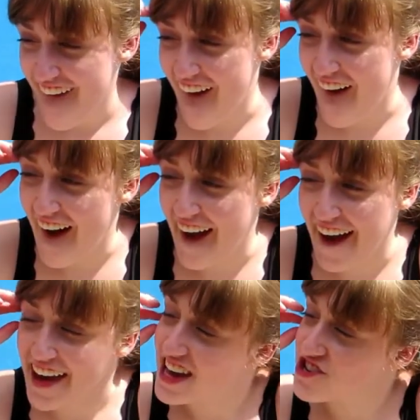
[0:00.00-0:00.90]

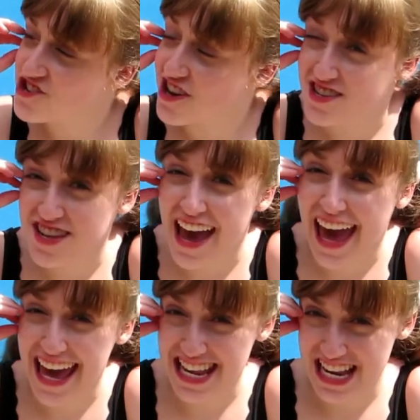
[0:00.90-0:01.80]
I just
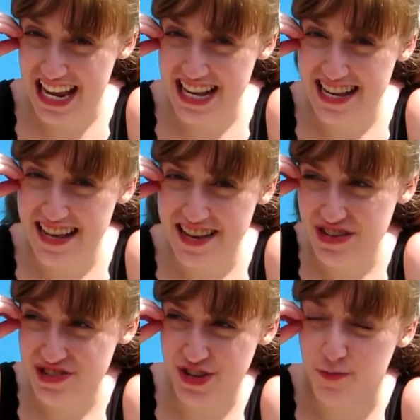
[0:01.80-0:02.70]
hated it
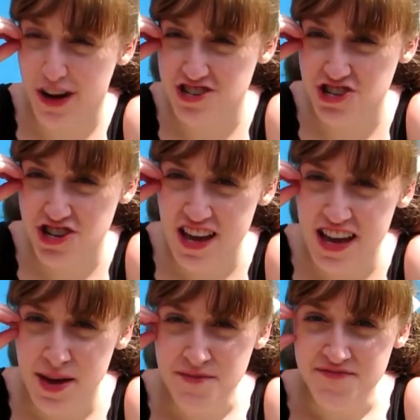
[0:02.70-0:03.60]
so much.
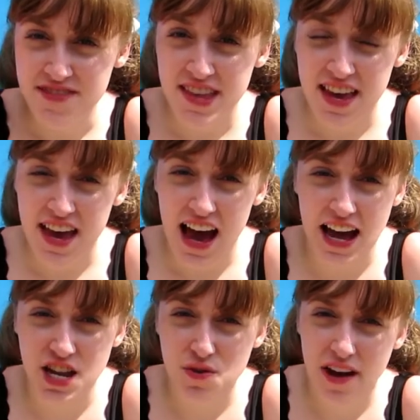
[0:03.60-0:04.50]

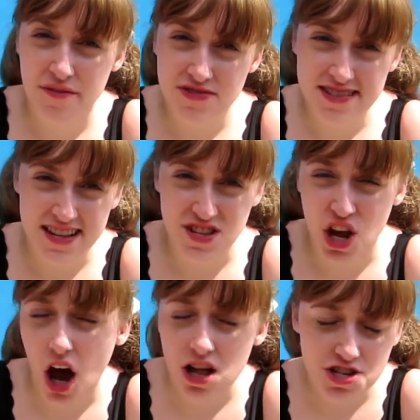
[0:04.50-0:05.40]
I know everyone says
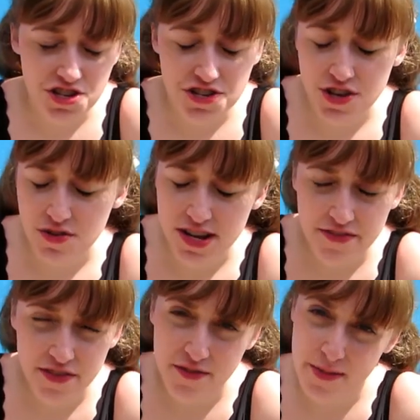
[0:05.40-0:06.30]
college is so
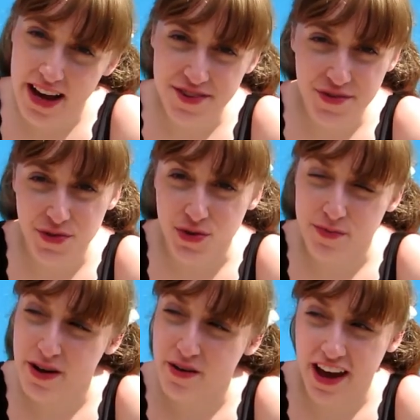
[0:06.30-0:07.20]
different from high school,
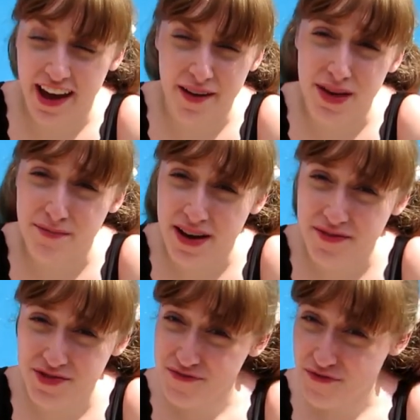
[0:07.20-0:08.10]
but okay, in my
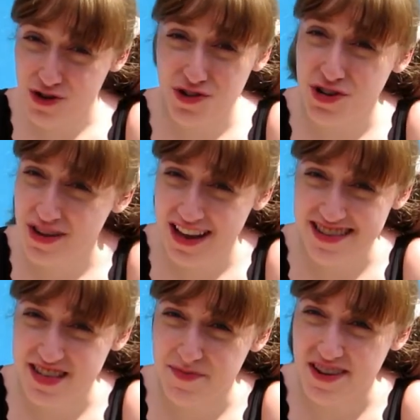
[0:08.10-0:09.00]
first 2
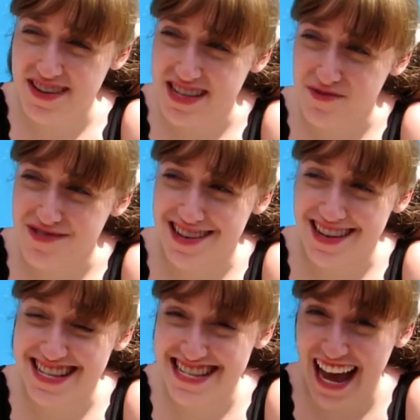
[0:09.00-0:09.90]
days experience, it was
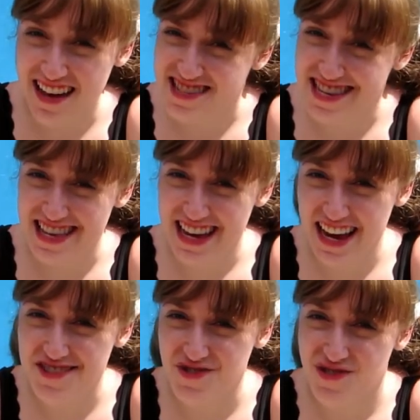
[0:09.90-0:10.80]
exactly like
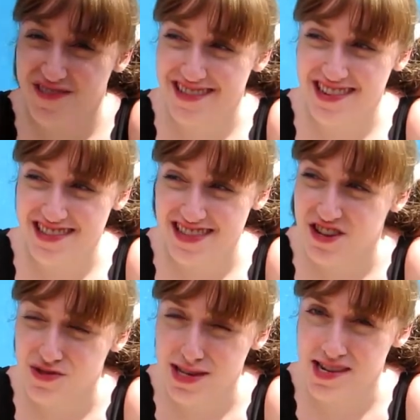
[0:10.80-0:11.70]
high school, and
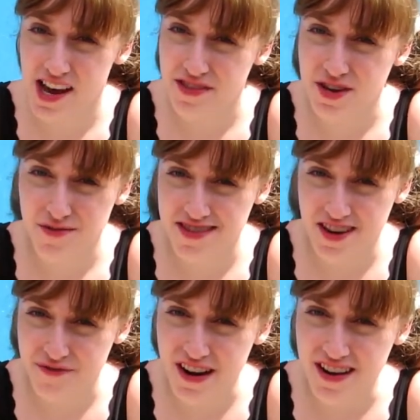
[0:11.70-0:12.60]
literally nothing was
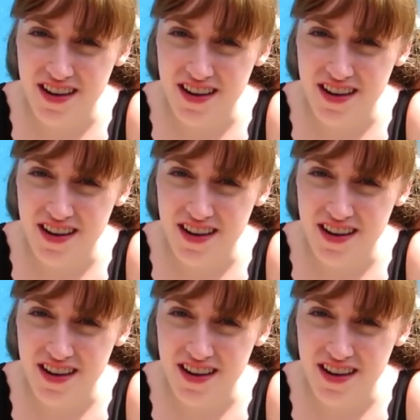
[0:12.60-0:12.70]
different.